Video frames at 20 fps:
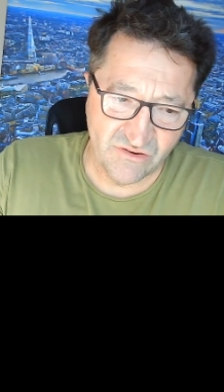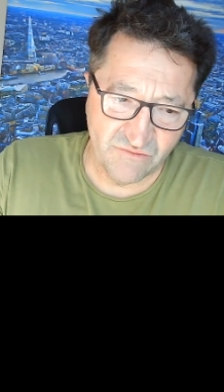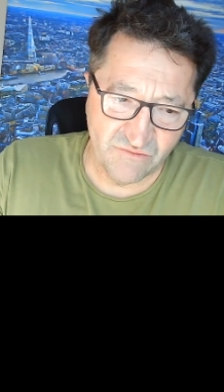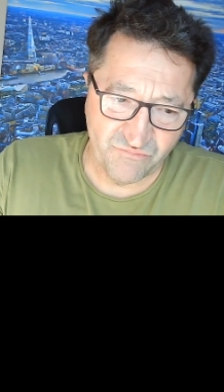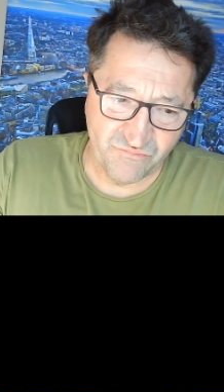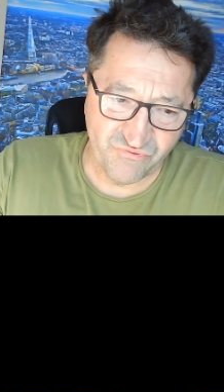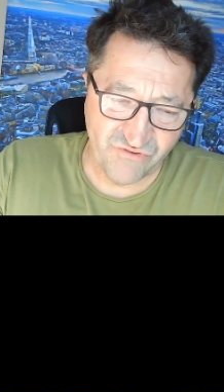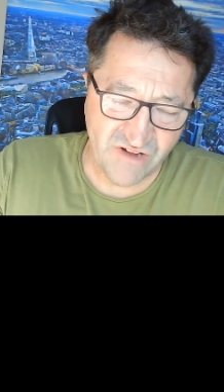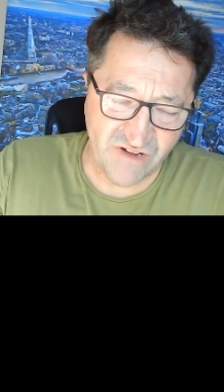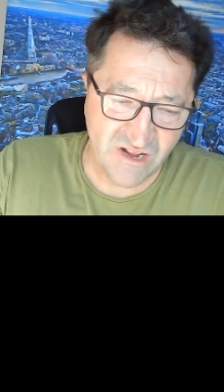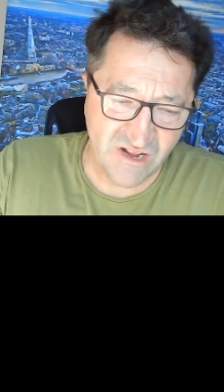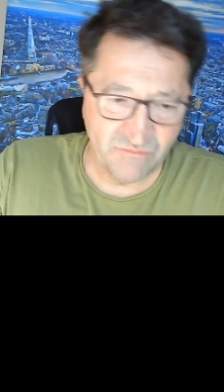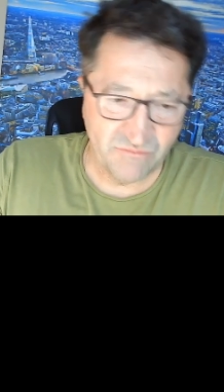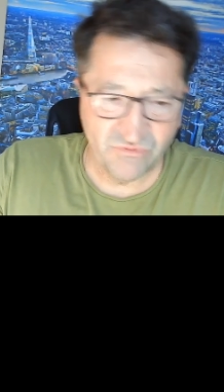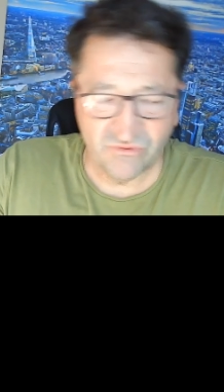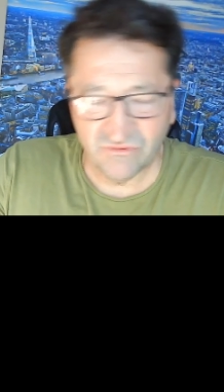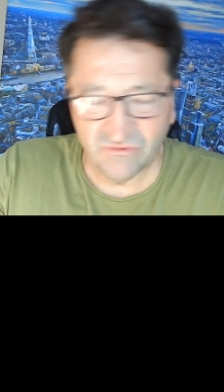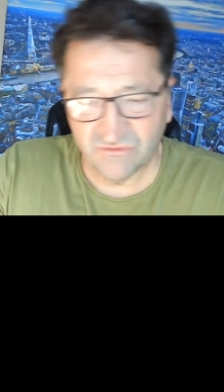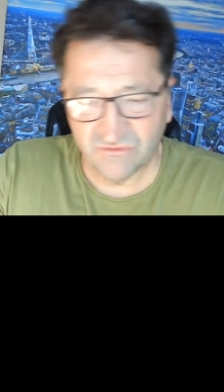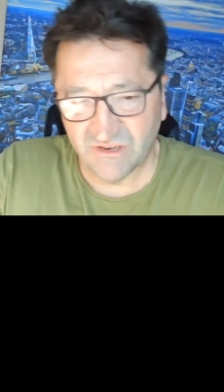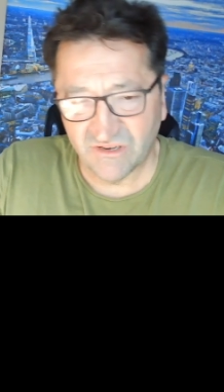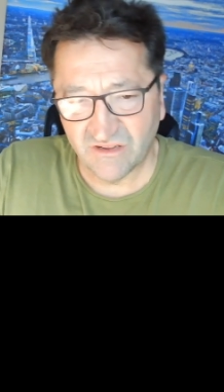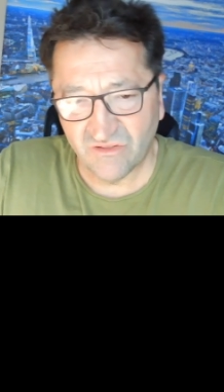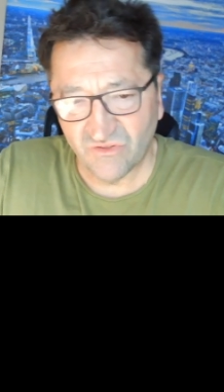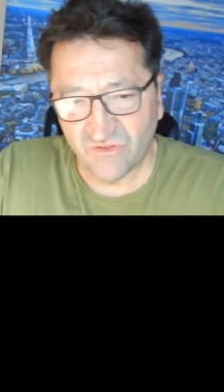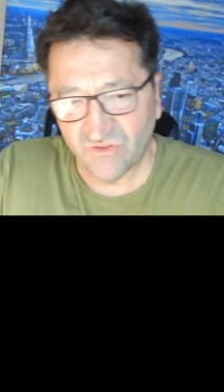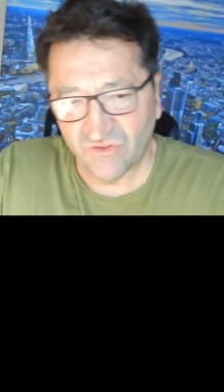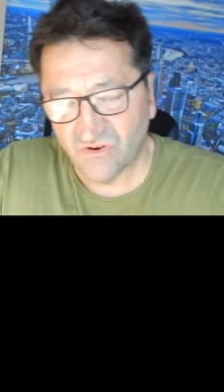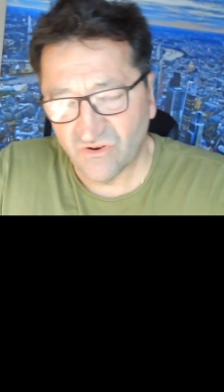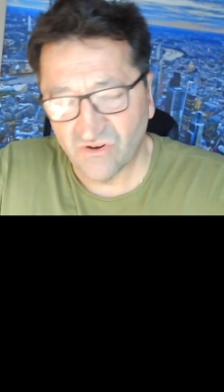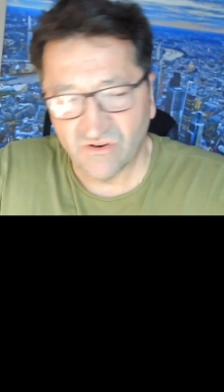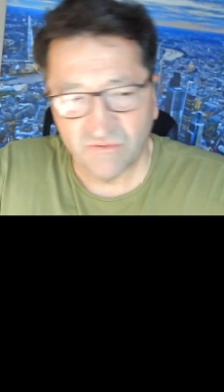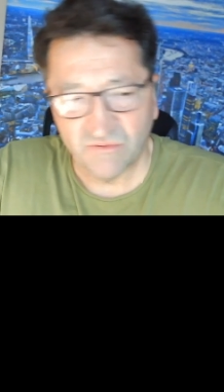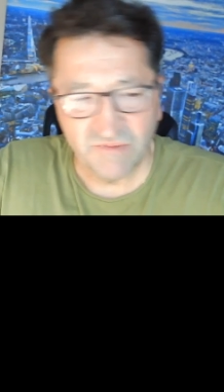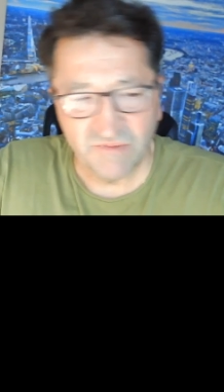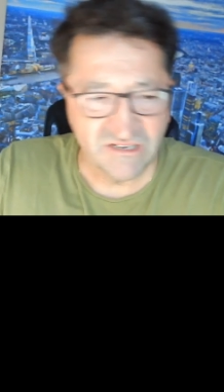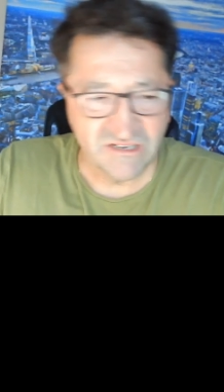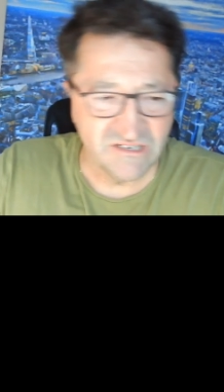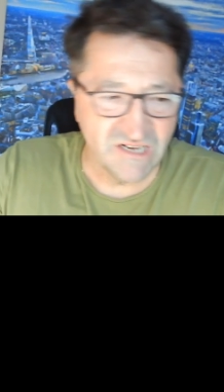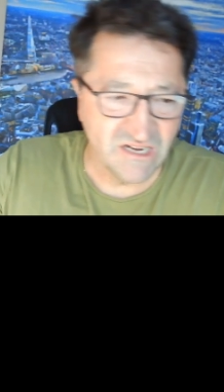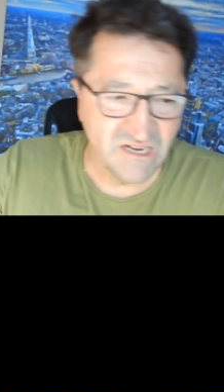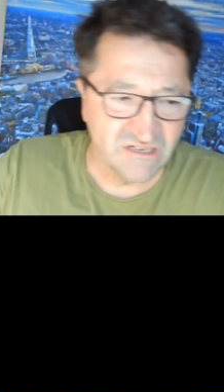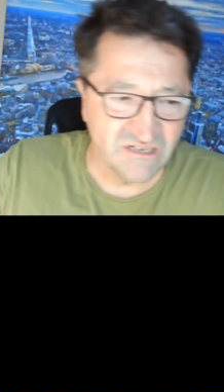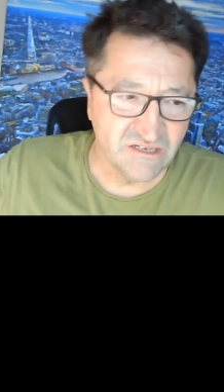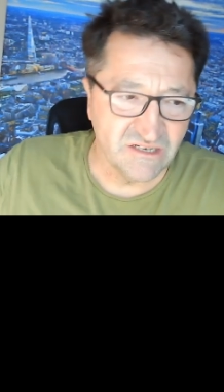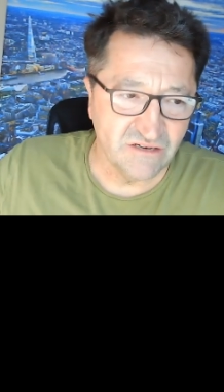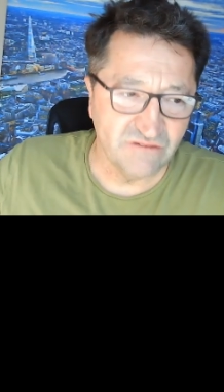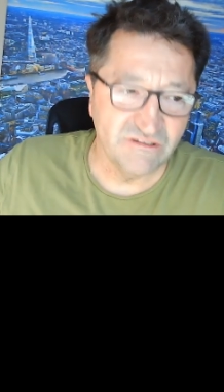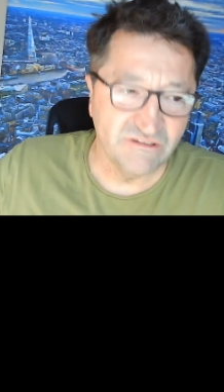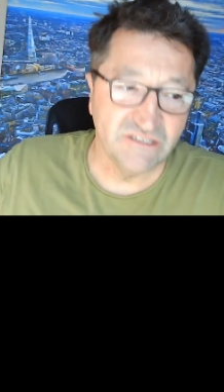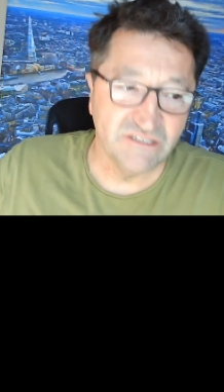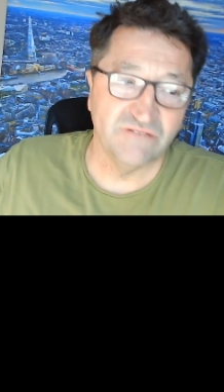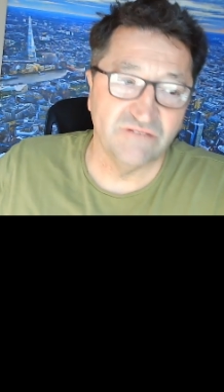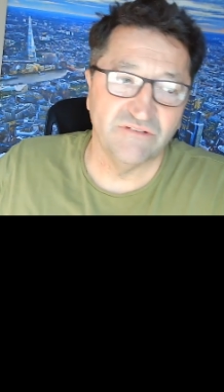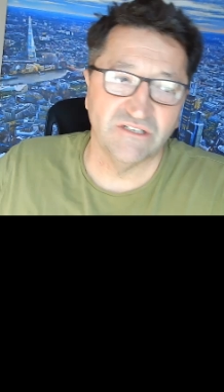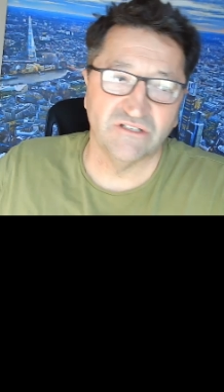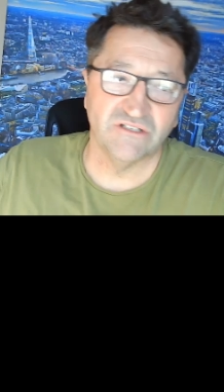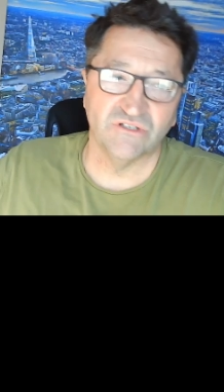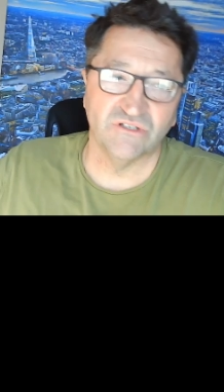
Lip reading: preambled and no longer makes sense, and the rest of it.